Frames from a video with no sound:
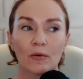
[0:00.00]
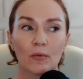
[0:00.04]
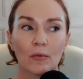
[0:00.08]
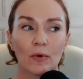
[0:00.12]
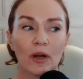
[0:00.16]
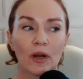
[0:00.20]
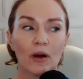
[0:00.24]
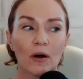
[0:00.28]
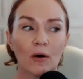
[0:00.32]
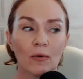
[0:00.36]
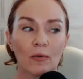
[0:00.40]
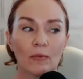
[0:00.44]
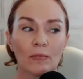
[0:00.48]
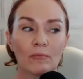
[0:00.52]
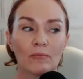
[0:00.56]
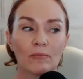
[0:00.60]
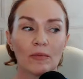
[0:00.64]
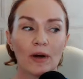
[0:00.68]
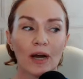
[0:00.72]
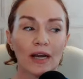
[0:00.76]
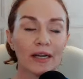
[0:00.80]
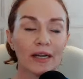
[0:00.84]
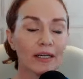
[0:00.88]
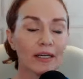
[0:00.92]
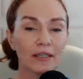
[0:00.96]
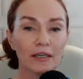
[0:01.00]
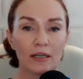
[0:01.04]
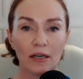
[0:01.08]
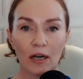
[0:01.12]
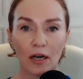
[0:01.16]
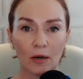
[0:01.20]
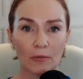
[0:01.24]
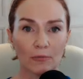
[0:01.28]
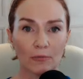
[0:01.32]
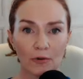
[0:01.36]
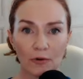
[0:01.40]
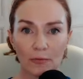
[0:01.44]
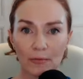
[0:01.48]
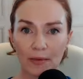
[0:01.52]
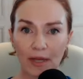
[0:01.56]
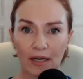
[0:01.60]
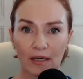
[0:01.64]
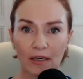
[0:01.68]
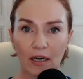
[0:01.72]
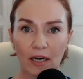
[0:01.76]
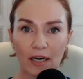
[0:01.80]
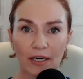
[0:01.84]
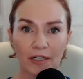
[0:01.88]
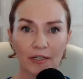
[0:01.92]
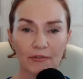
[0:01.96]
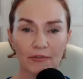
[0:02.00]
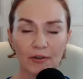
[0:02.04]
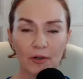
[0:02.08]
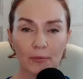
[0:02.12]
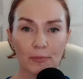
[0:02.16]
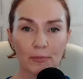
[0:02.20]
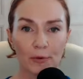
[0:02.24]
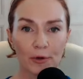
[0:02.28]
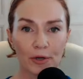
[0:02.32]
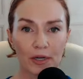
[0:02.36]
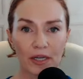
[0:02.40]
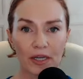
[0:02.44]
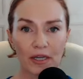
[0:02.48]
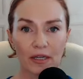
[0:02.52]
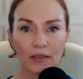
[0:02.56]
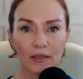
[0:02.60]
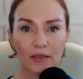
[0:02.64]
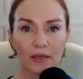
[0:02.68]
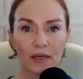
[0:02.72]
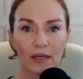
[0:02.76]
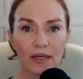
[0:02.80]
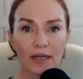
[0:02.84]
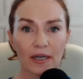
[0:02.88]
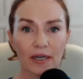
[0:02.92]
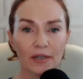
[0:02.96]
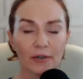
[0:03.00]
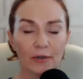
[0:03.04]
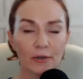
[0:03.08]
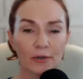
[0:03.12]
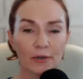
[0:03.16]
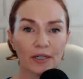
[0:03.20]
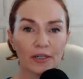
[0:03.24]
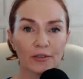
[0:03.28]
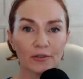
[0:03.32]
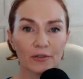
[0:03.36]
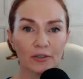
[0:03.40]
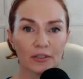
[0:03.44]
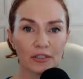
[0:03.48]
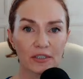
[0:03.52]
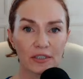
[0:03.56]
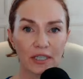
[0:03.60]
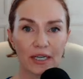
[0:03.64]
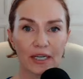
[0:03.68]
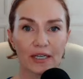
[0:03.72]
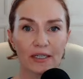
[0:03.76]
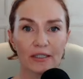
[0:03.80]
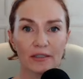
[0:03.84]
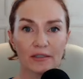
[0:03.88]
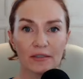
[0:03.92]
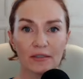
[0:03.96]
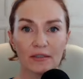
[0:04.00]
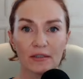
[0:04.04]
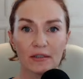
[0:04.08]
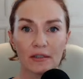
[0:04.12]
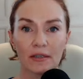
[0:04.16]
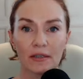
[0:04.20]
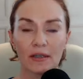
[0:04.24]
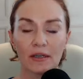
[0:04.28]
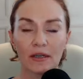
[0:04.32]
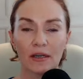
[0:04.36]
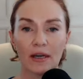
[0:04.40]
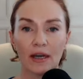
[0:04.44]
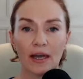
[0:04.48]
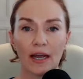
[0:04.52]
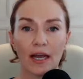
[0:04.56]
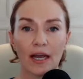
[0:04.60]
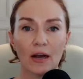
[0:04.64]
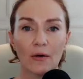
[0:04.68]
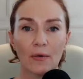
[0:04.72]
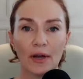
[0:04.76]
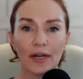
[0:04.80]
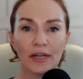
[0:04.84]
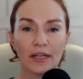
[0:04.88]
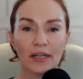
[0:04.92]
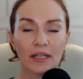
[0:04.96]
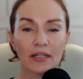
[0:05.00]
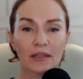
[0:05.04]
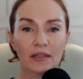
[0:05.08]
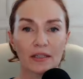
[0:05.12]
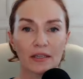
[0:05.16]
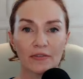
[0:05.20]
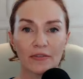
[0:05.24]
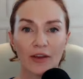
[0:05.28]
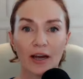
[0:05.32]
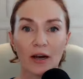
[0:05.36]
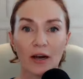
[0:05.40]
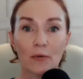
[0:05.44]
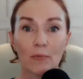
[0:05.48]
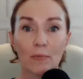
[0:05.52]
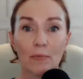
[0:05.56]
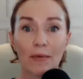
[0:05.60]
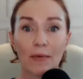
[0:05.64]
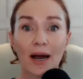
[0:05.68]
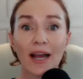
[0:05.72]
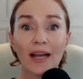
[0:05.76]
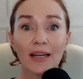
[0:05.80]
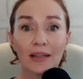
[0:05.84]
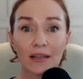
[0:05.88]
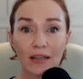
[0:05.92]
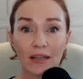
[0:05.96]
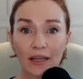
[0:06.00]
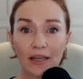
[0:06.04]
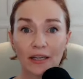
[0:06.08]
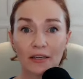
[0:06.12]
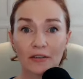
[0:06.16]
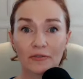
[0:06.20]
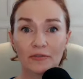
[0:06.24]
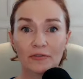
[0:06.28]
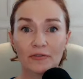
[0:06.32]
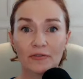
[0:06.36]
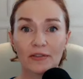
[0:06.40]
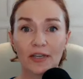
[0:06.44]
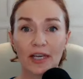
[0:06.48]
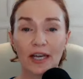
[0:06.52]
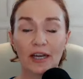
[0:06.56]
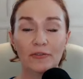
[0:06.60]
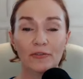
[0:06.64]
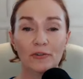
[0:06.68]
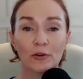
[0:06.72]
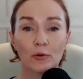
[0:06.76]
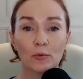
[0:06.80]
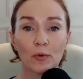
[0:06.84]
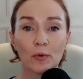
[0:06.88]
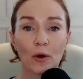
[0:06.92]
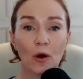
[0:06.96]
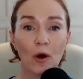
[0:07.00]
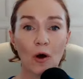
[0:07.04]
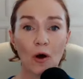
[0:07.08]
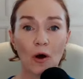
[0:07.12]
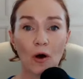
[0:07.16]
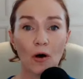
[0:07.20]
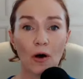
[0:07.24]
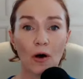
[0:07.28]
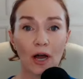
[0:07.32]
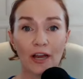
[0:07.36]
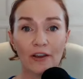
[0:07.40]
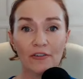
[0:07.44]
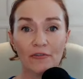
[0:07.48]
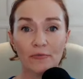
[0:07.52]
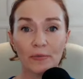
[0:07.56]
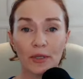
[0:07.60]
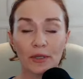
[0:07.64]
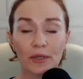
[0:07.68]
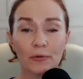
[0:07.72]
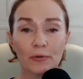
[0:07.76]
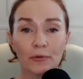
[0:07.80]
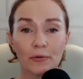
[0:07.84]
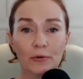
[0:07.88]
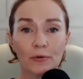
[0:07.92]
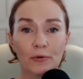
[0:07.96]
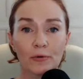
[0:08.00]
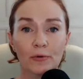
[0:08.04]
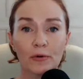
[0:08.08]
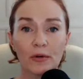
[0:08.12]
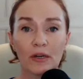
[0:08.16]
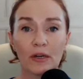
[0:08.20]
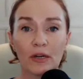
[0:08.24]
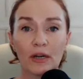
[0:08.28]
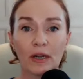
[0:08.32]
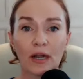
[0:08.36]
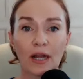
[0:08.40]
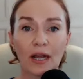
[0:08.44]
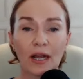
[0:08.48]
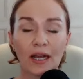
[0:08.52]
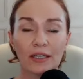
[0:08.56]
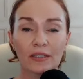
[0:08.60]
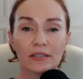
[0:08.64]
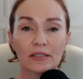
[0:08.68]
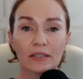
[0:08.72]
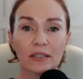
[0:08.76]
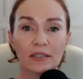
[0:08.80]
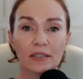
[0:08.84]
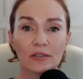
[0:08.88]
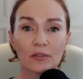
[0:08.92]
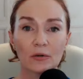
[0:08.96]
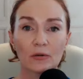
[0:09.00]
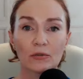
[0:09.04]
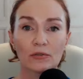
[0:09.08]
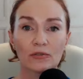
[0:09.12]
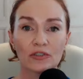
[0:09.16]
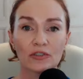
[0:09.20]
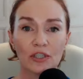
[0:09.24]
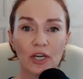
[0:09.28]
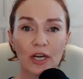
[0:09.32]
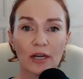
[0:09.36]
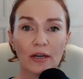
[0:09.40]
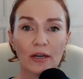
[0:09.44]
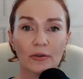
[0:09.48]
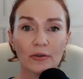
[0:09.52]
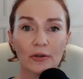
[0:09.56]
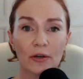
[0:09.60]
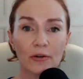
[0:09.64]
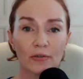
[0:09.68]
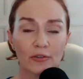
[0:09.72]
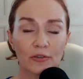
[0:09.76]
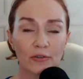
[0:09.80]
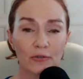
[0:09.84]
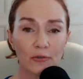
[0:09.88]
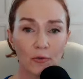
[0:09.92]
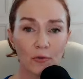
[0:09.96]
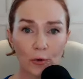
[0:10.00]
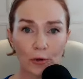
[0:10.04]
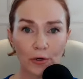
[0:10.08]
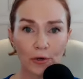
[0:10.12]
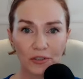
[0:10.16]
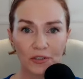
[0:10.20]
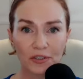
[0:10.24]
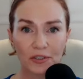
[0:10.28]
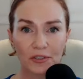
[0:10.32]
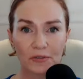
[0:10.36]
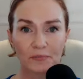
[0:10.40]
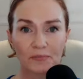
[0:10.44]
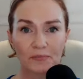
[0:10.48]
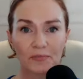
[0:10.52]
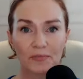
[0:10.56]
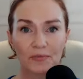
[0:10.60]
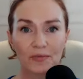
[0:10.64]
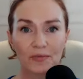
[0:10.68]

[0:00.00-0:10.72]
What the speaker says: well, I didn't come from that kind of upbringing, and I don't understand how I can live out my life after all I've been through as an adult child of divorce.